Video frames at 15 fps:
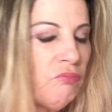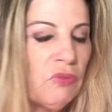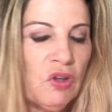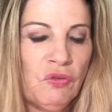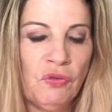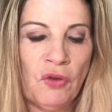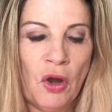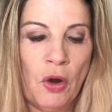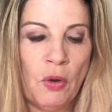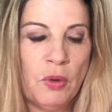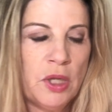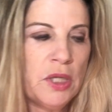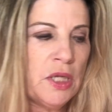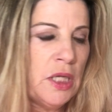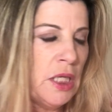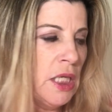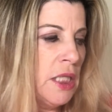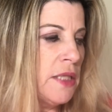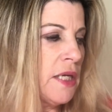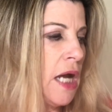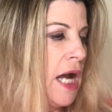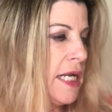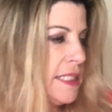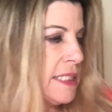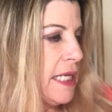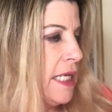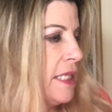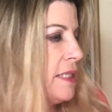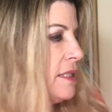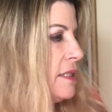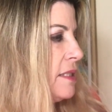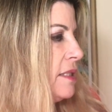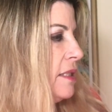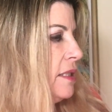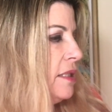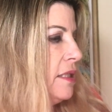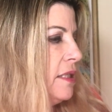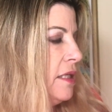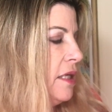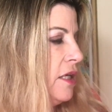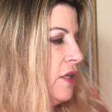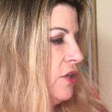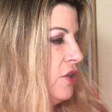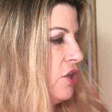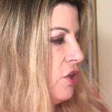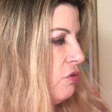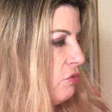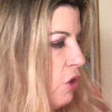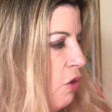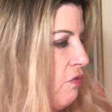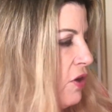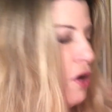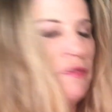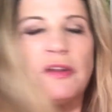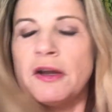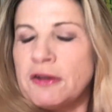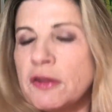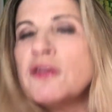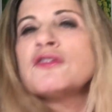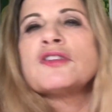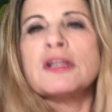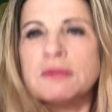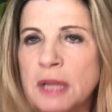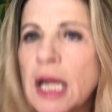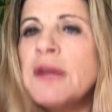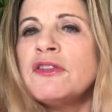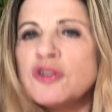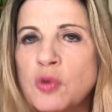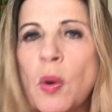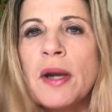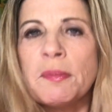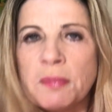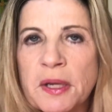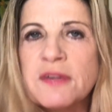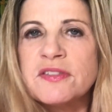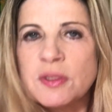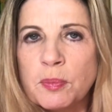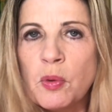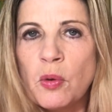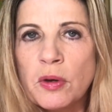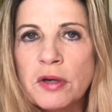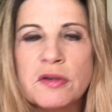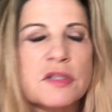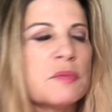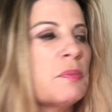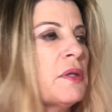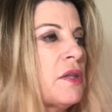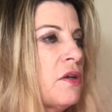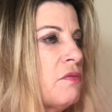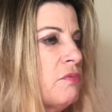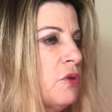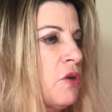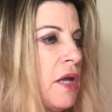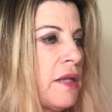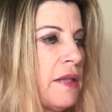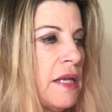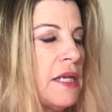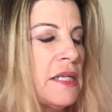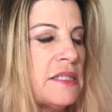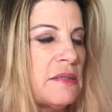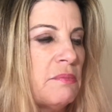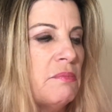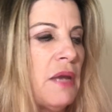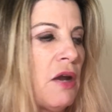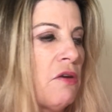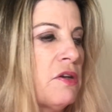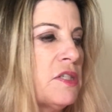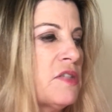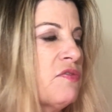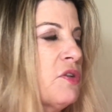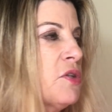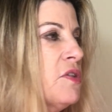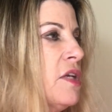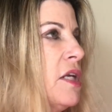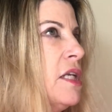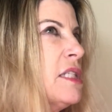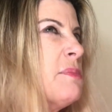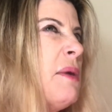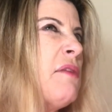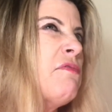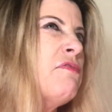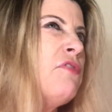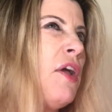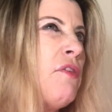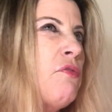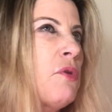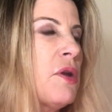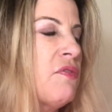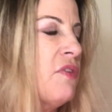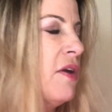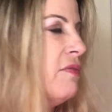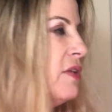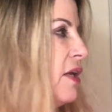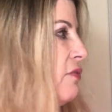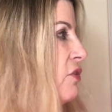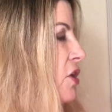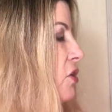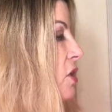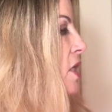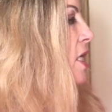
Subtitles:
So the guy says, you know, go over here. Now that there's quite a bit of supporters, but they look like they need some areas filled in. It's about 5:45 in the afternoon.